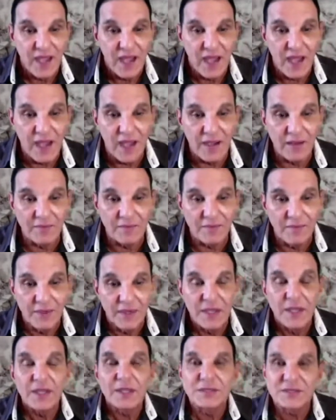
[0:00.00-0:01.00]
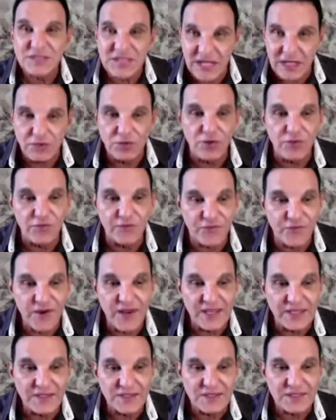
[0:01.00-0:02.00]
um, tell your
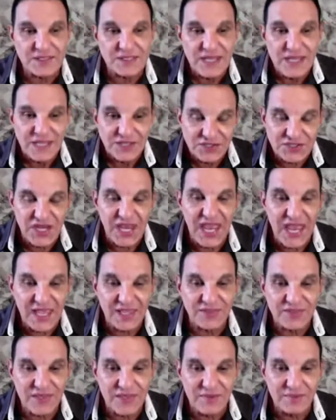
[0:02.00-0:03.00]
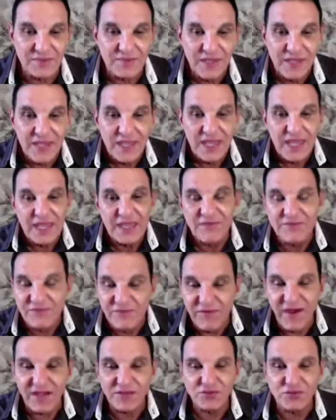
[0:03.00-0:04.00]
friends, tag them,
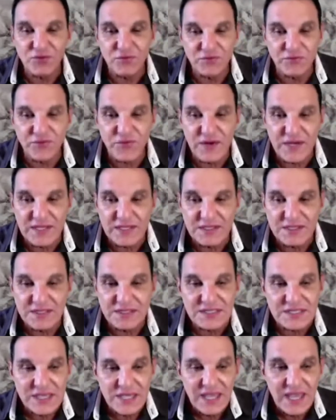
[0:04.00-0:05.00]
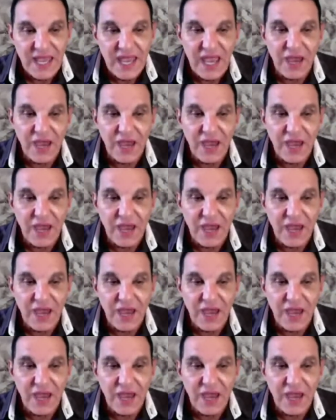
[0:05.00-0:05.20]
invite your friends,